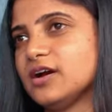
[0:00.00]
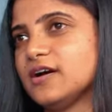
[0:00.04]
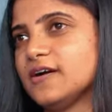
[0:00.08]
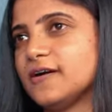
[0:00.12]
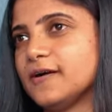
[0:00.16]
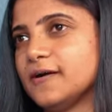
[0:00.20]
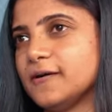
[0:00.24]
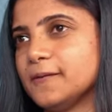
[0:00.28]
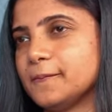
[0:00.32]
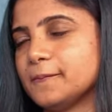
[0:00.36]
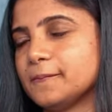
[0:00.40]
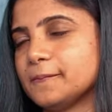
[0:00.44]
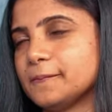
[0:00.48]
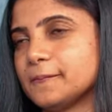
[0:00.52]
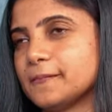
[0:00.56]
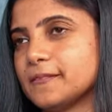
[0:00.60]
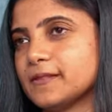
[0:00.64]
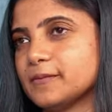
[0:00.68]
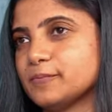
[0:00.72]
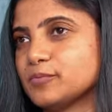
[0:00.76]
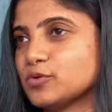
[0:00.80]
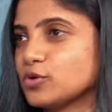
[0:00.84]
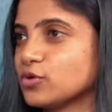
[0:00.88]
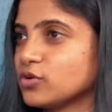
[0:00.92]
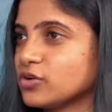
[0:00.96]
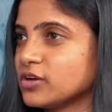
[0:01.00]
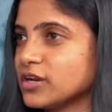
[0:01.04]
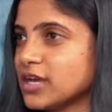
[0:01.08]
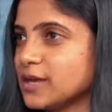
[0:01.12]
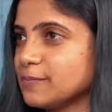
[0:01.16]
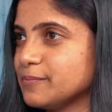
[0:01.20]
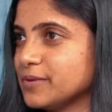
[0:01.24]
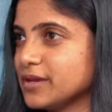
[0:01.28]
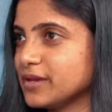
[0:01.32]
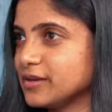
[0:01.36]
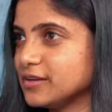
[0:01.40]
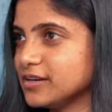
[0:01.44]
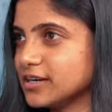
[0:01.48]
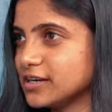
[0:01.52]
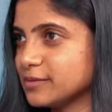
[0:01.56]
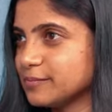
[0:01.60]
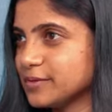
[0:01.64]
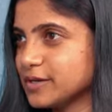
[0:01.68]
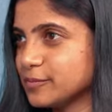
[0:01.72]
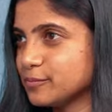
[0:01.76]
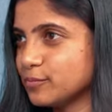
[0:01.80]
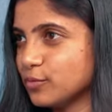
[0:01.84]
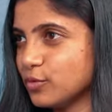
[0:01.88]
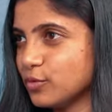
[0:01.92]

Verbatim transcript: um, prototyping a little bit